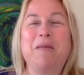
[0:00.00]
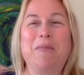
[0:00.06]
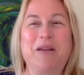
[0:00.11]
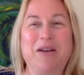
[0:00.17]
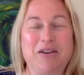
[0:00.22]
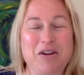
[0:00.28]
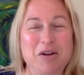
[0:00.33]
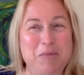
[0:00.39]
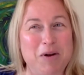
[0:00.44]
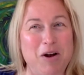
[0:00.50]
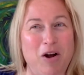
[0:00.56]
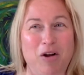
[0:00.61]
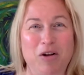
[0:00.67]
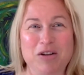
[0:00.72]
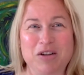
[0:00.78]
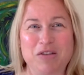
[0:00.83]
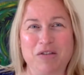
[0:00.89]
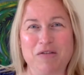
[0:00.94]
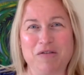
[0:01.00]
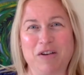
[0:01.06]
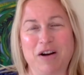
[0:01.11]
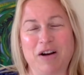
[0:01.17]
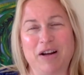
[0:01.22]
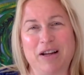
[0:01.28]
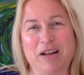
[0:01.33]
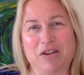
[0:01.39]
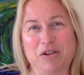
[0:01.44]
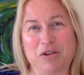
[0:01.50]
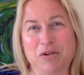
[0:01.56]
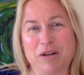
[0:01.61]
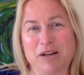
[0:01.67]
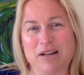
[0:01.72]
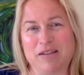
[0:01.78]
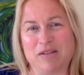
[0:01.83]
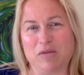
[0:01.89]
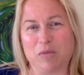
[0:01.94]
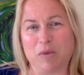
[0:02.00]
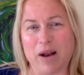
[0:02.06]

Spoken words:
There could have been all different varying degrees of